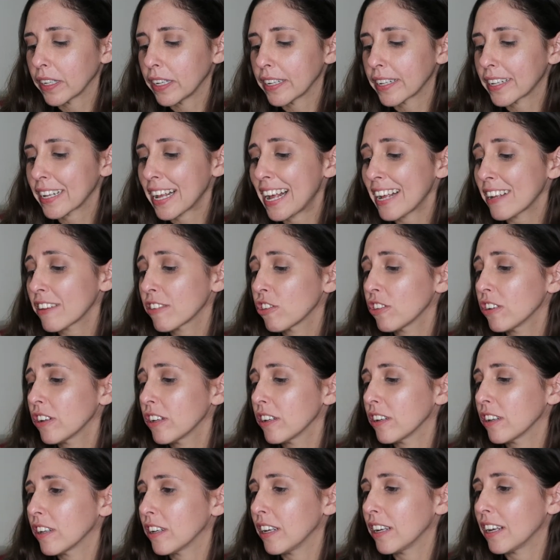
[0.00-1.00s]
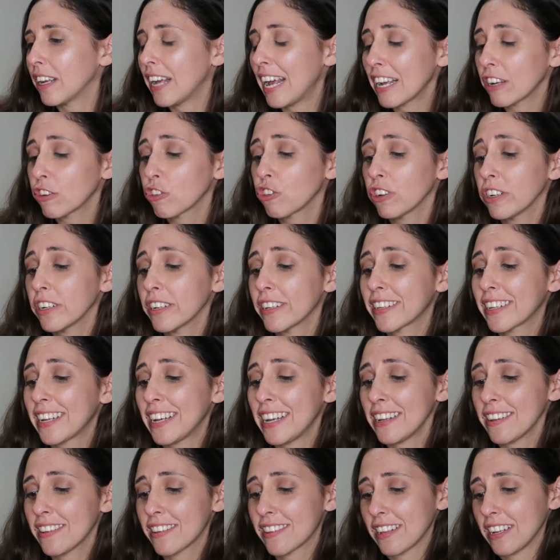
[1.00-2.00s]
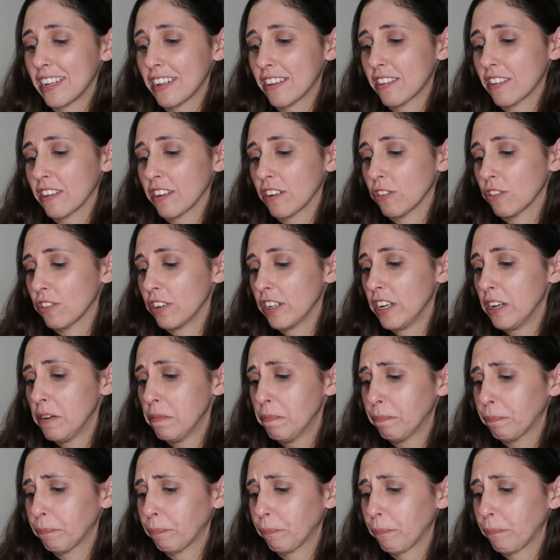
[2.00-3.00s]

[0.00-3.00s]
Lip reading: It actually tastes like sangria.